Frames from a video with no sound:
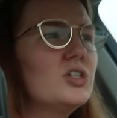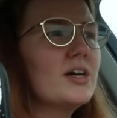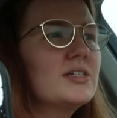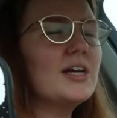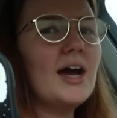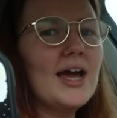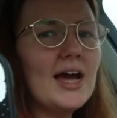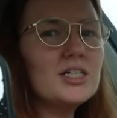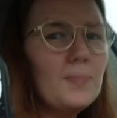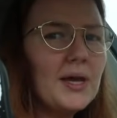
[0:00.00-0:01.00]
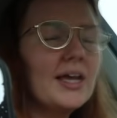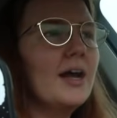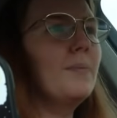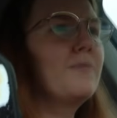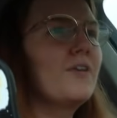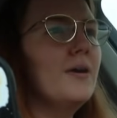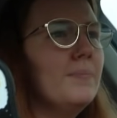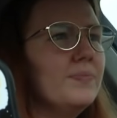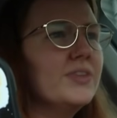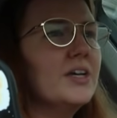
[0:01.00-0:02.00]
just, I had to pick it up
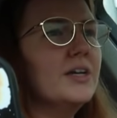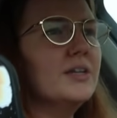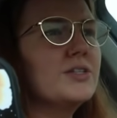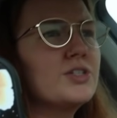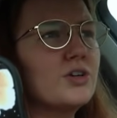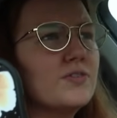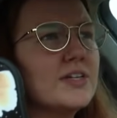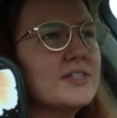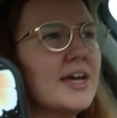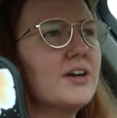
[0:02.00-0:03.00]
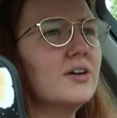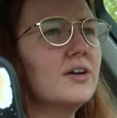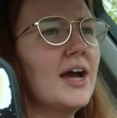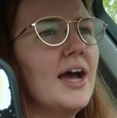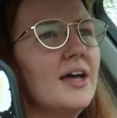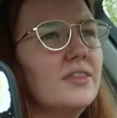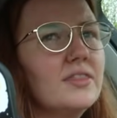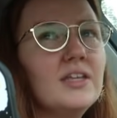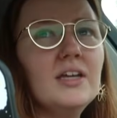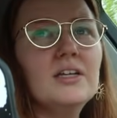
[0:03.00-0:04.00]
from the service center at
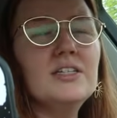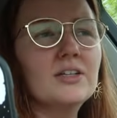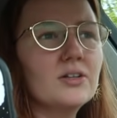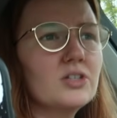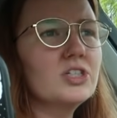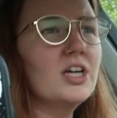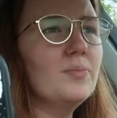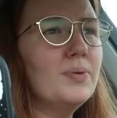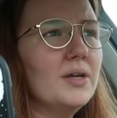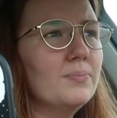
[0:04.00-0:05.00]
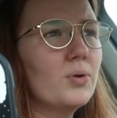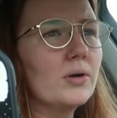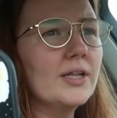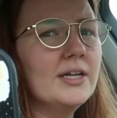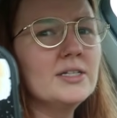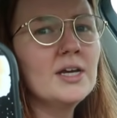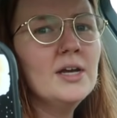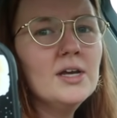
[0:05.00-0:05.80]
the dealership in Portland